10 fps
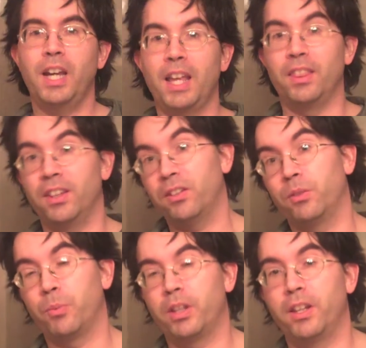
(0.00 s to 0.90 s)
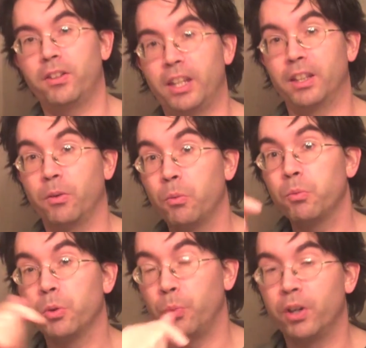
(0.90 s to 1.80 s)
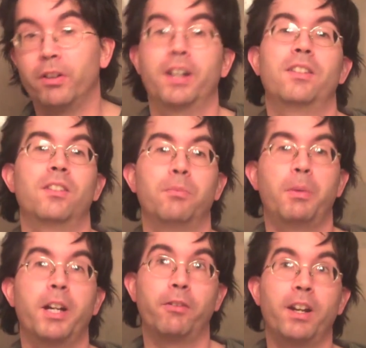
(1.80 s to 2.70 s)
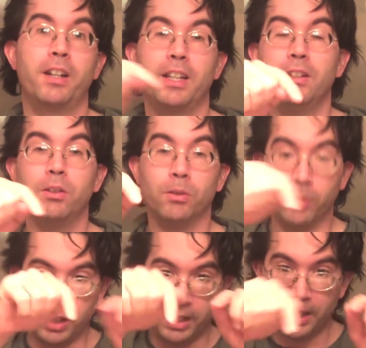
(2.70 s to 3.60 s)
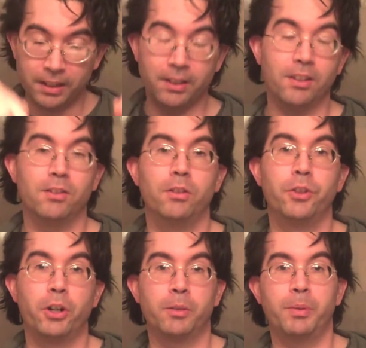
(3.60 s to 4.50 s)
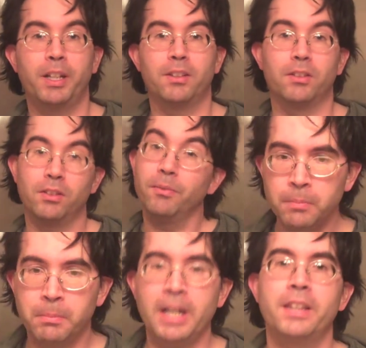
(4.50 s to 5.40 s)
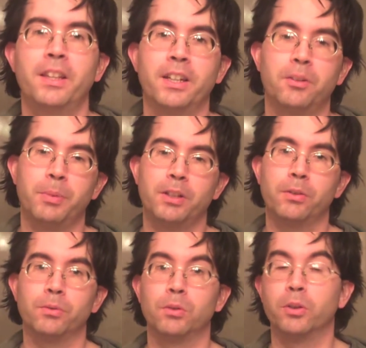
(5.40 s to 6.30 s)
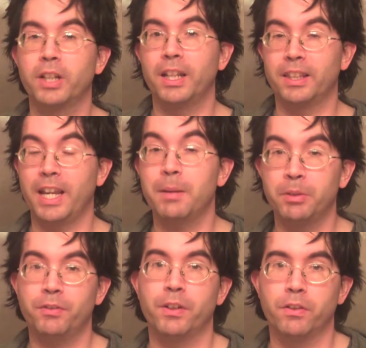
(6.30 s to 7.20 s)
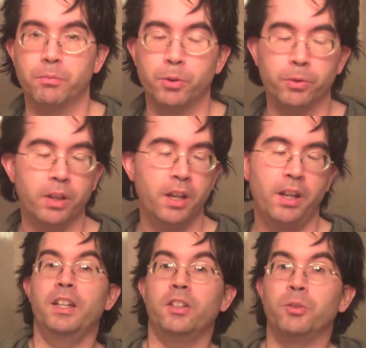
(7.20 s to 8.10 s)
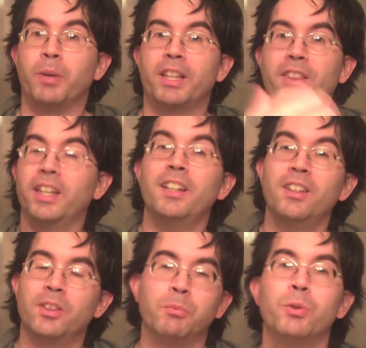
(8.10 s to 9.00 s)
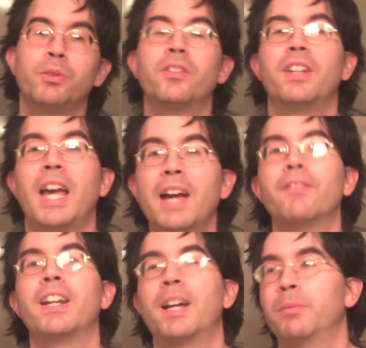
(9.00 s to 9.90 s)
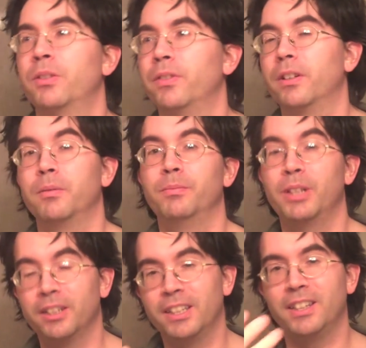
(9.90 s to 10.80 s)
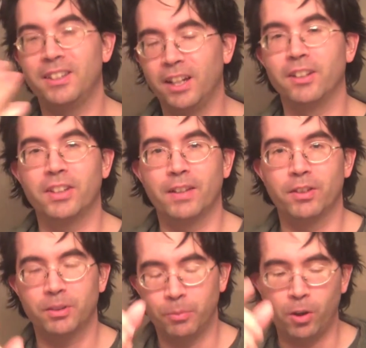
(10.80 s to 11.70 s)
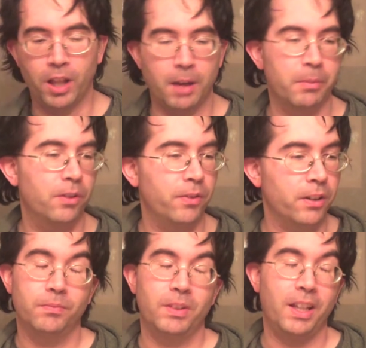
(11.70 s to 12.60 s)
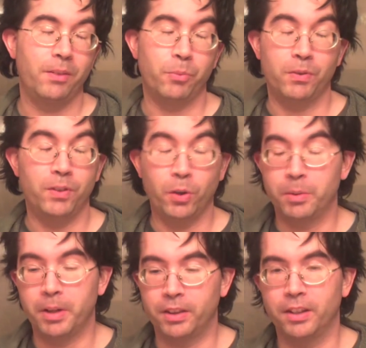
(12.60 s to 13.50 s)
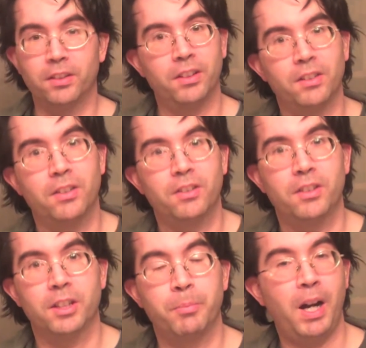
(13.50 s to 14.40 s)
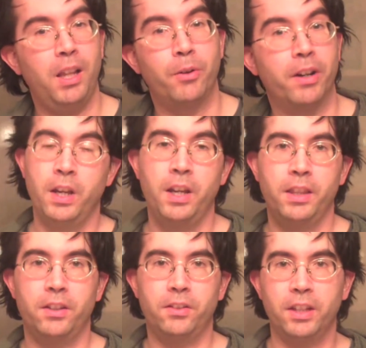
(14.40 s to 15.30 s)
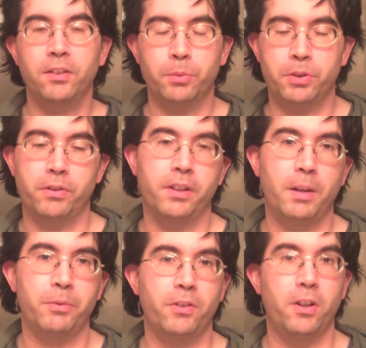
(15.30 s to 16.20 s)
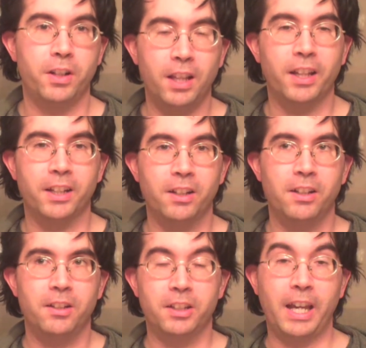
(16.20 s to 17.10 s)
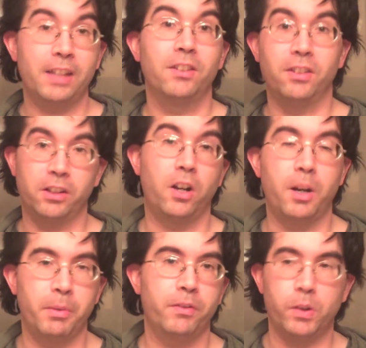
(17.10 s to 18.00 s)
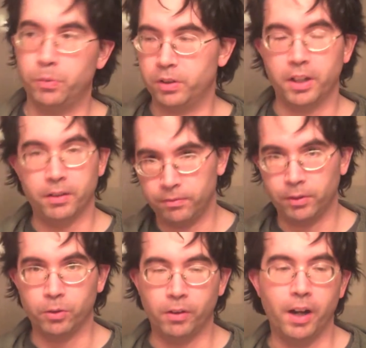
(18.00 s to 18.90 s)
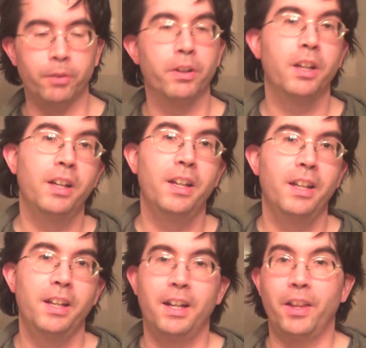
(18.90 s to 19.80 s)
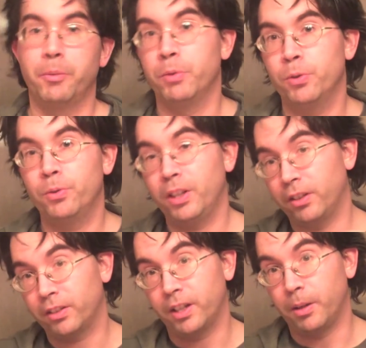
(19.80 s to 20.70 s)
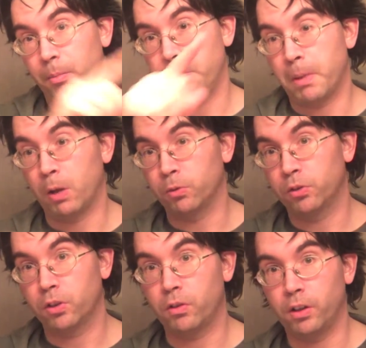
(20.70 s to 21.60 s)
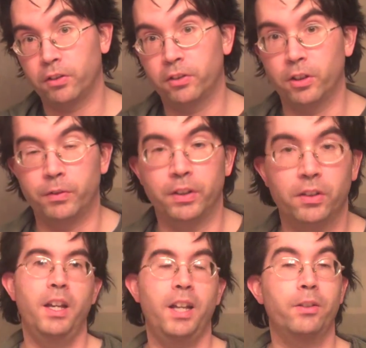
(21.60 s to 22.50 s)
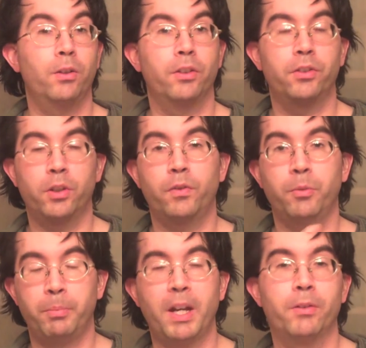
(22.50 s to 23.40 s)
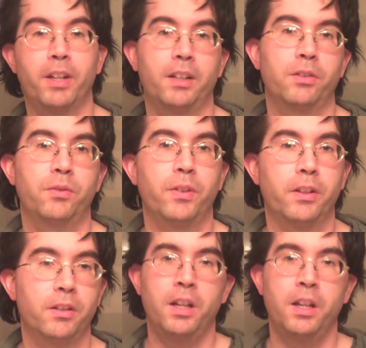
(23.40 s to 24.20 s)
And this is where they think the water ice is migrated into and hidden in these little dark places. My thing has been to look at the atmosphere of the moon. You might think the moon doesn't have an atmosphere. Well, it does have a small atmosphere. And we've known about this since the Apollo era. These things which are in the atmosphere are not like gases in our atmosphere which kind of flow around. On the moon, they just kind of bounce across the surface. It's called a surface-bound exosphere.